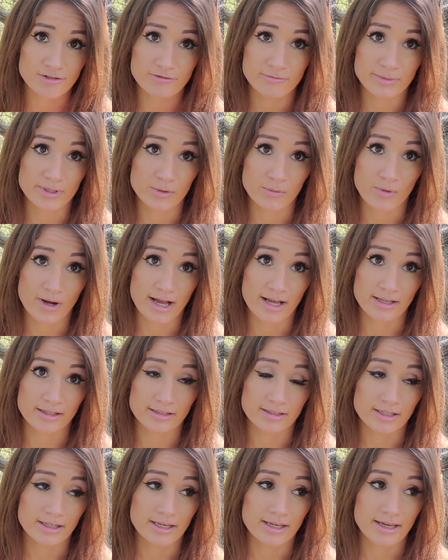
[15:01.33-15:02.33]
me well.
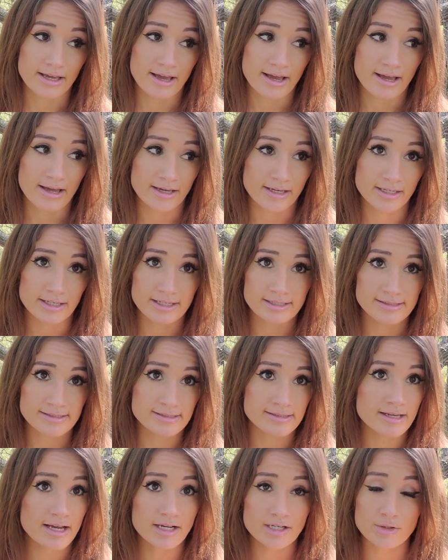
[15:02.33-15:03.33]
It's
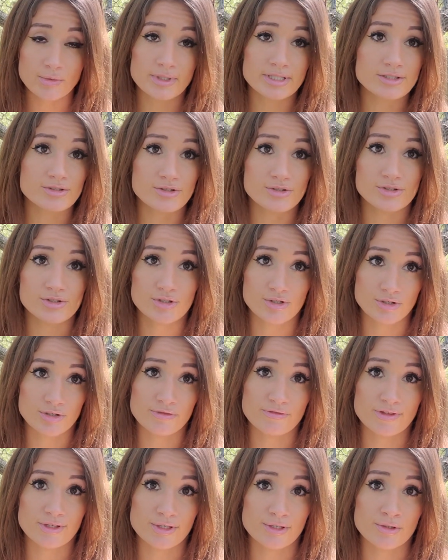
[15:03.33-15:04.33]
not going to
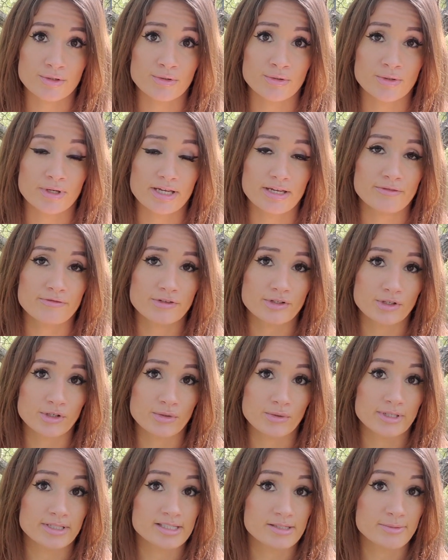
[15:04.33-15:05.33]
serve you if you're
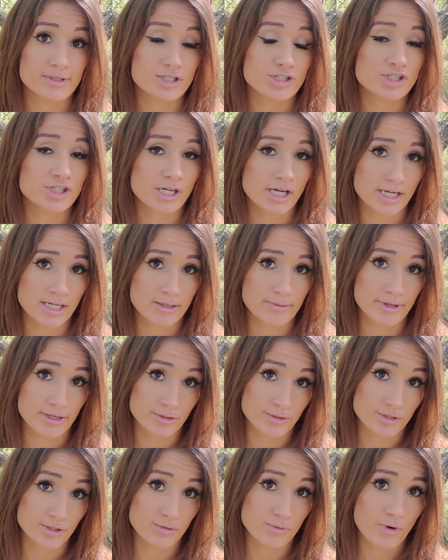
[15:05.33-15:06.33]
going to be shy about
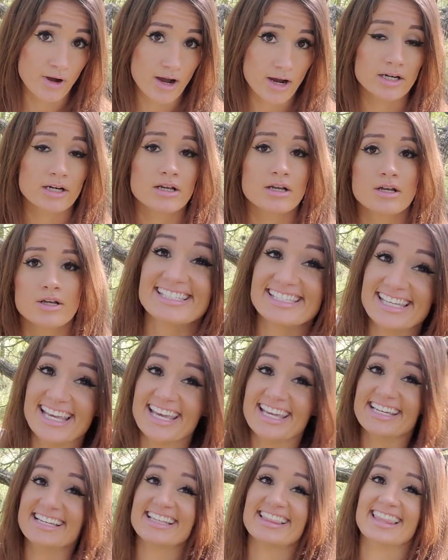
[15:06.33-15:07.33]
who you are.
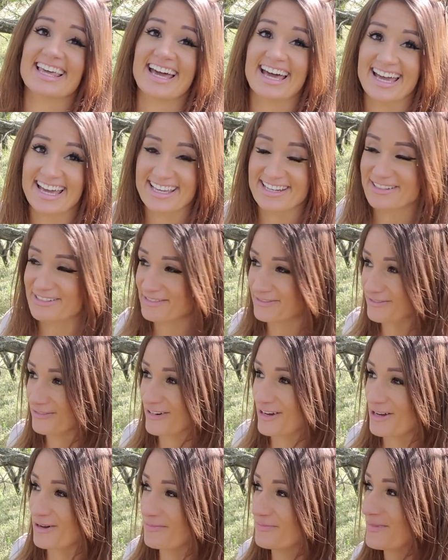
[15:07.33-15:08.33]
Take that
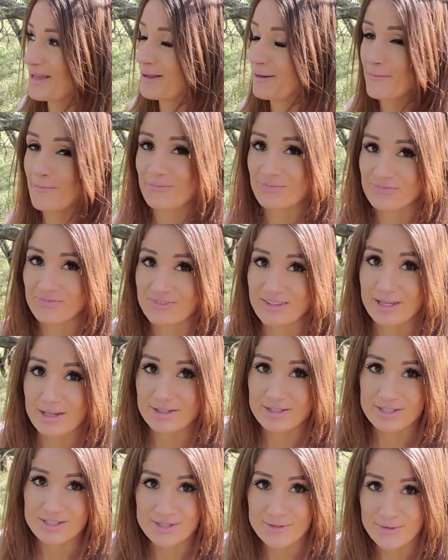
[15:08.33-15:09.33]
from
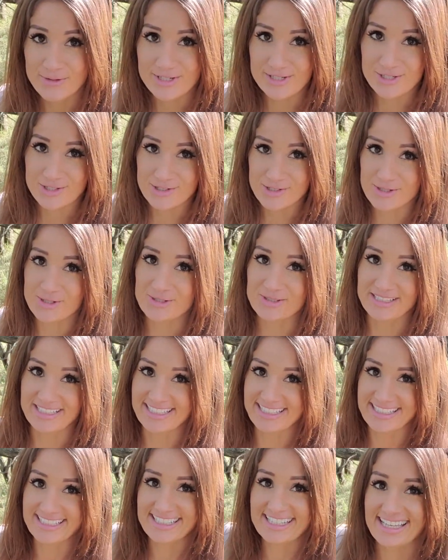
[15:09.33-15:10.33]
yours
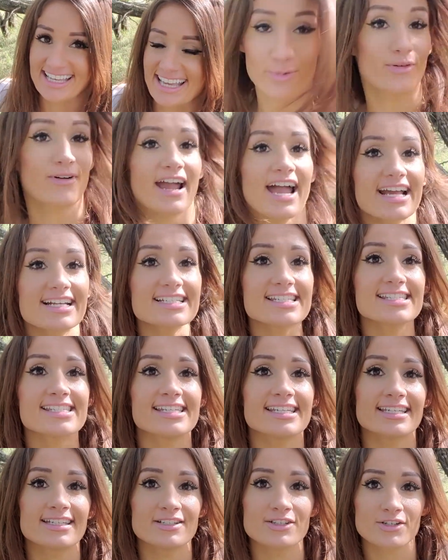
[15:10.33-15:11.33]
truly. Practice
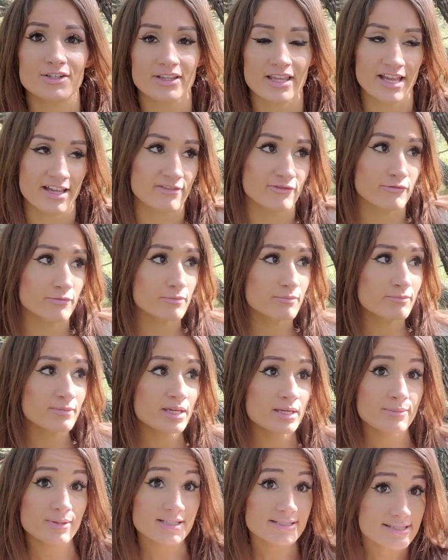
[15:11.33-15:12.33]
it in your life.
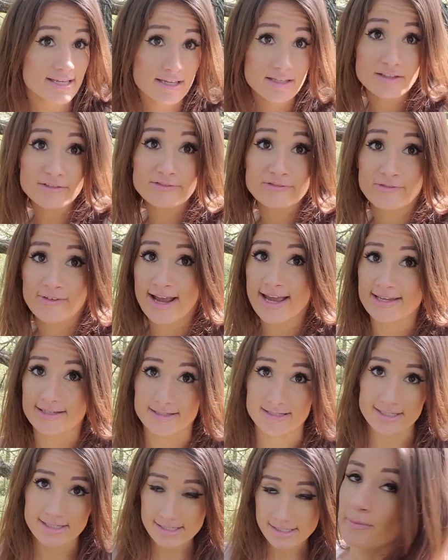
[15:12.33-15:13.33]
Maybe tell a
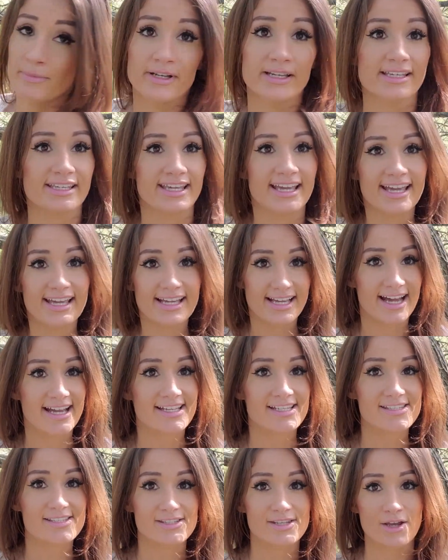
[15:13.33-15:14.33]
friend. But yeah,
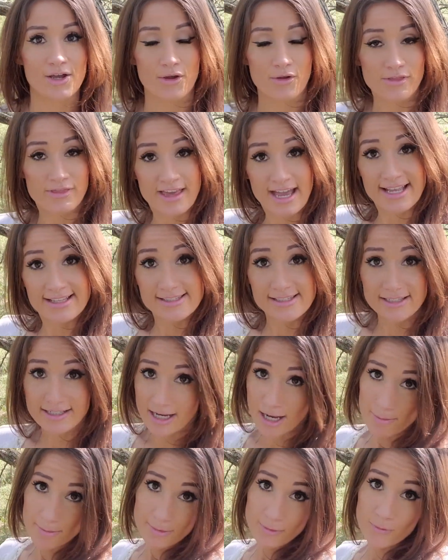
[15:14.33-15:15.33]
guys, so that's a
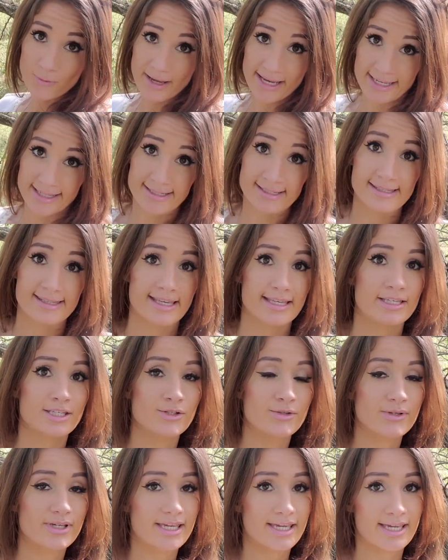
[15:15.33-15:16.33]
couple ways that
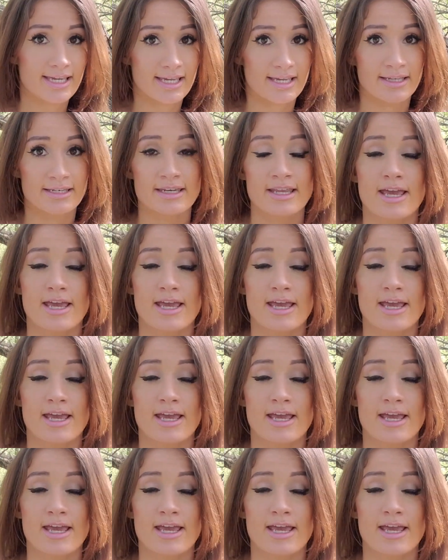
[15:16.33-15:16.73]
you can